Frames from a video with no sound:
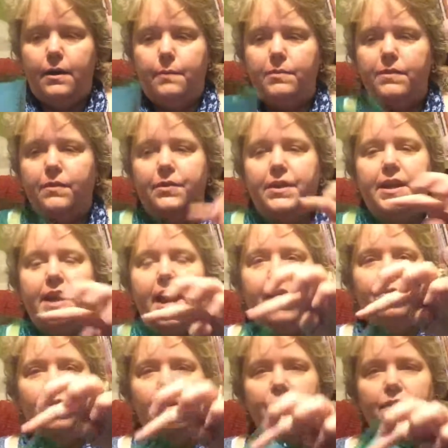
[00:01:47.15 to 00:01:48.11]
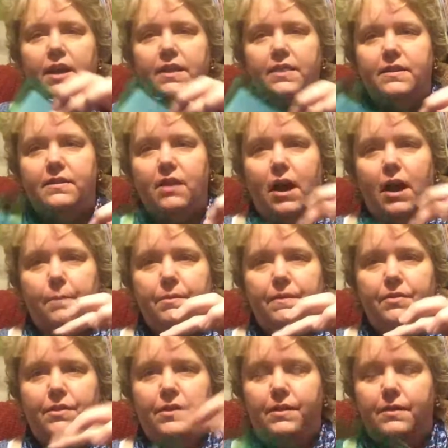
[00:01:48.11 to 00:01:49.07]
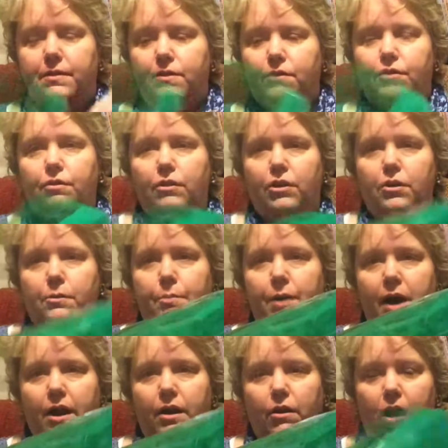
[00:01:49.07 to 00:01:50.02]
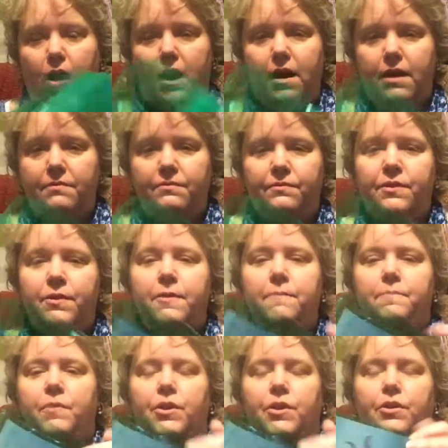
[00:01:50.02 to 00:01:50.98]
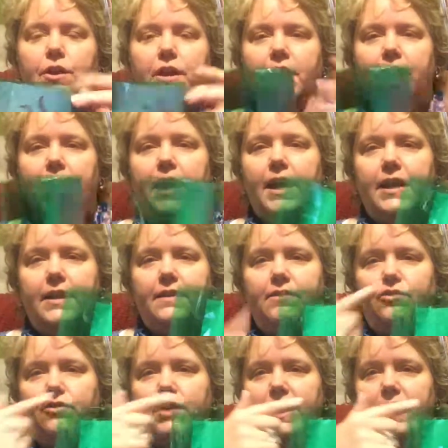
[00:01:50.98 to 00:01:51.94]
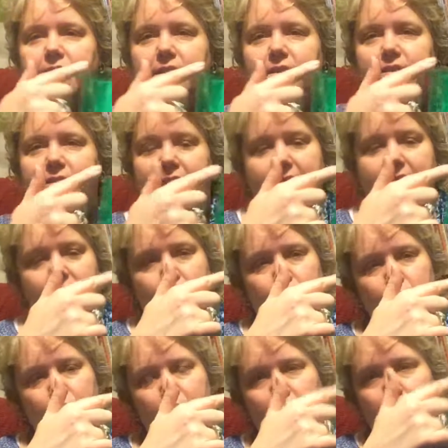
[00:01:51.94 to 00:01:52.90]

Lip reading: So then after you've cut the top of the 2-liter bottle off, you're going to cut straight down